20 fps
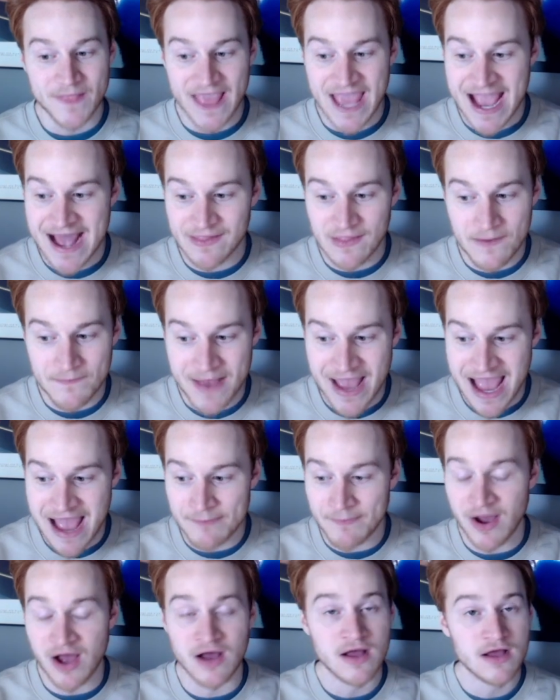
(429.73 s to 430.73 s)

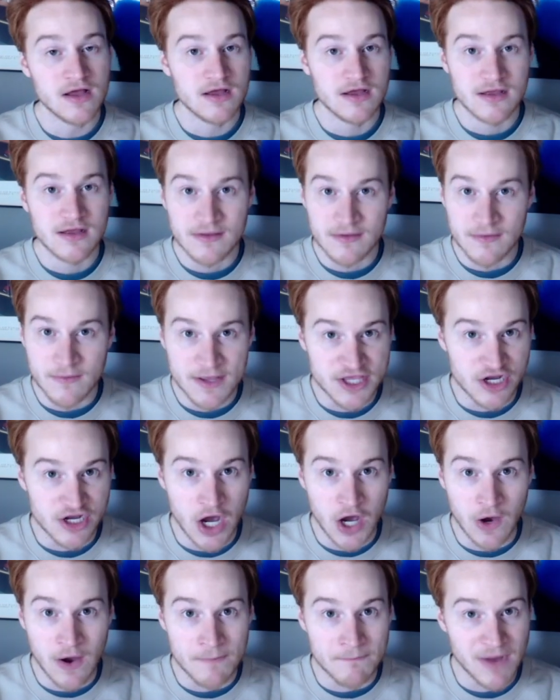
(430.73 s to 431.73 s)
Alabama, you
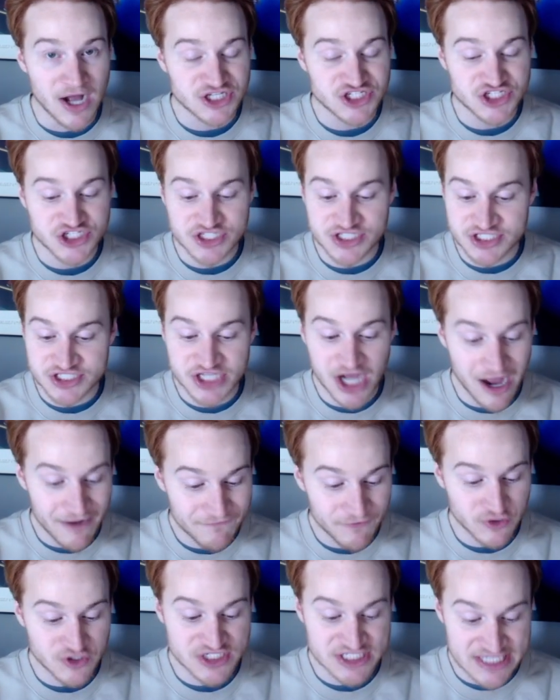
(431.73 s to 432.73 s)
know, a much
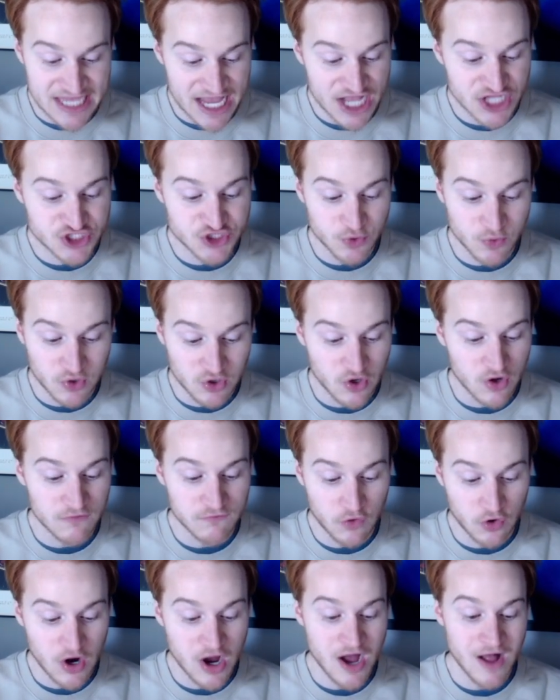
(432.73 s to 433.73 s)
tougher schedule
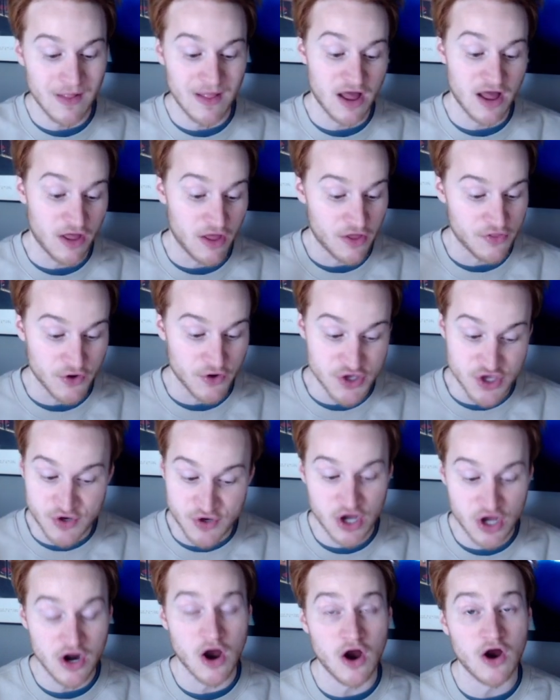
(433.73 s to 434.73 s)
overall, although you
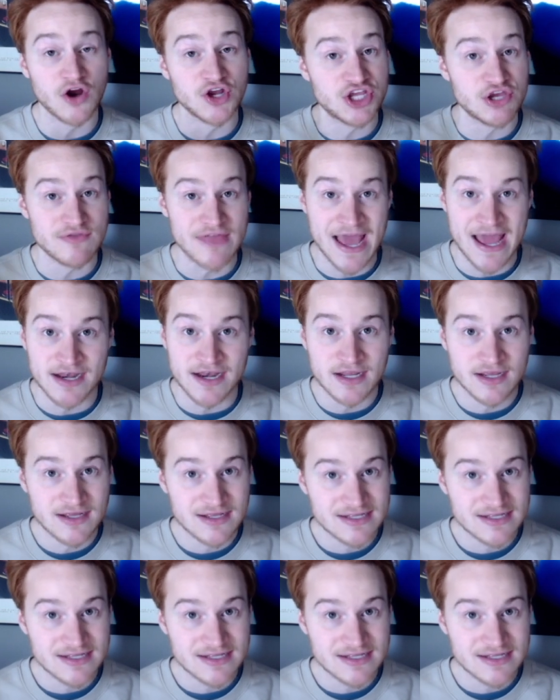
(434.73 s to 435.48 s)
could argue that